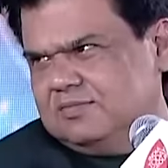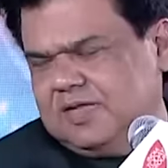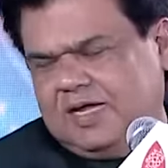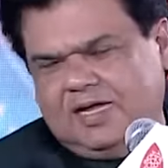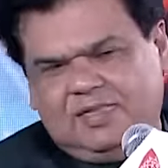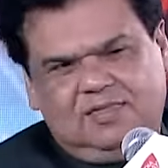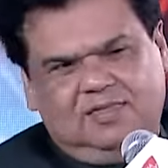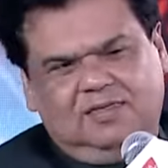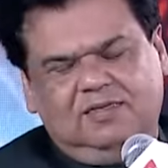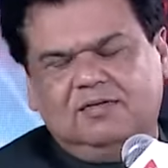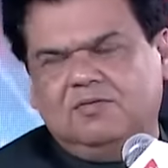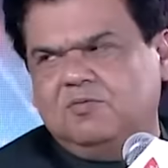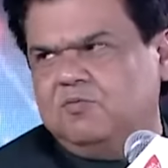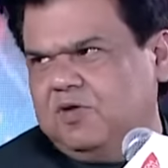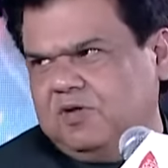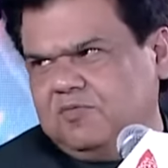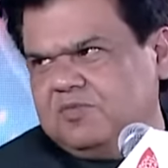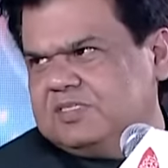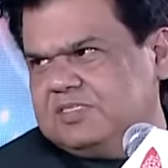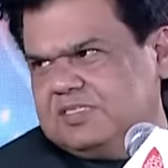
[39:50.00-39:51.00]
I think
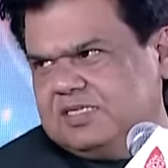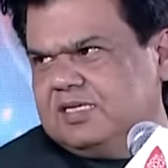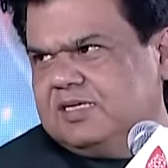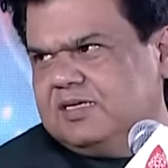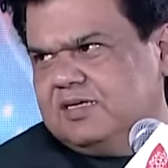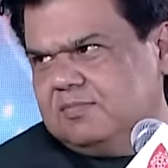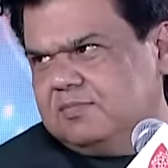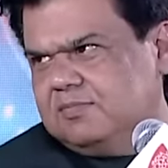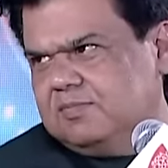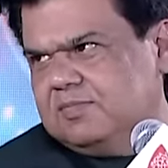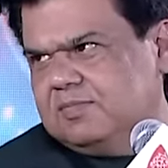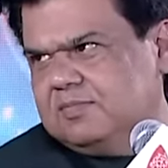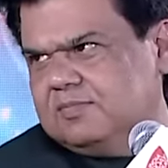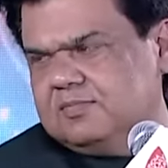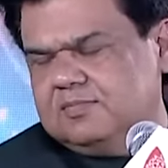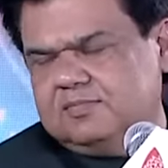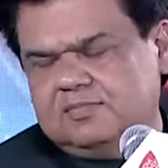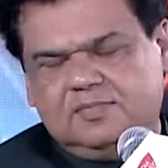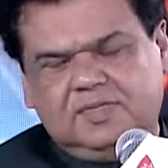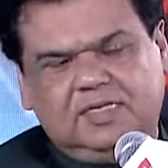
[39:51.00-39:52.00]
when we see him,
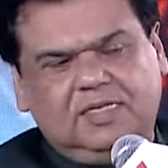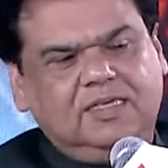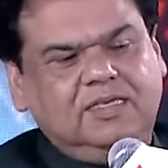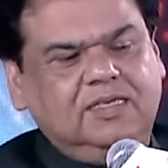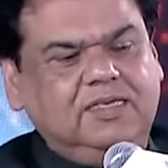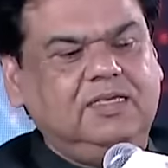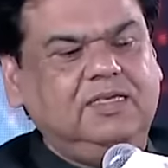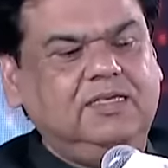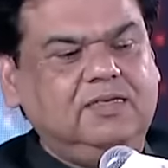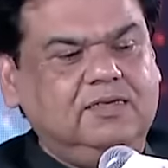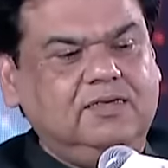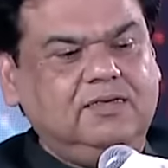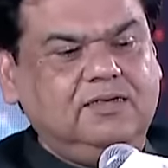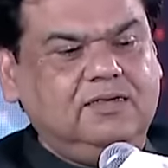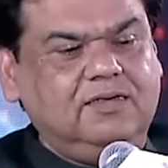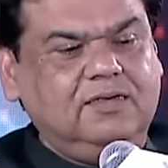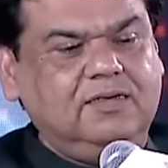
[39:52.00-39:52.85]
he...